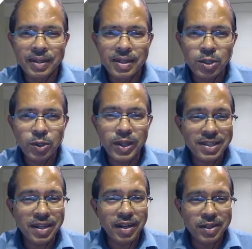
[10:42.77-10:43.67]
So that's
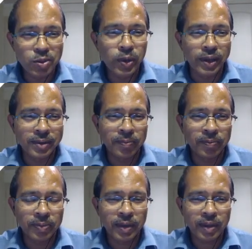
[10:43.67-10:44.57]
done as well.
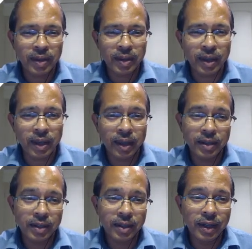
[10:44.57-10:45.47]

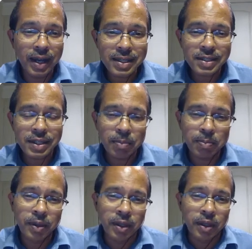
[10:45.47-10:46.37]
And the last step
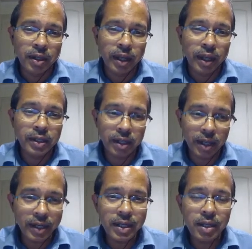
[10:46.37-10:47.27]
in
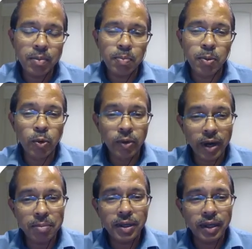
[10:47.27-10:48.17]
any
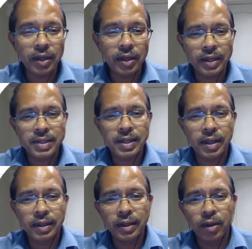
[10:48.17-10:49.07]
programming in
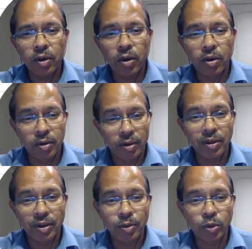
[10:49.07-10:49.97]
Excel or
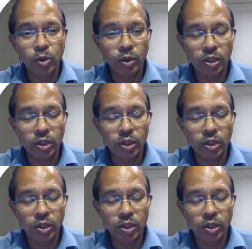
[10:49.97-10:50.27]
Google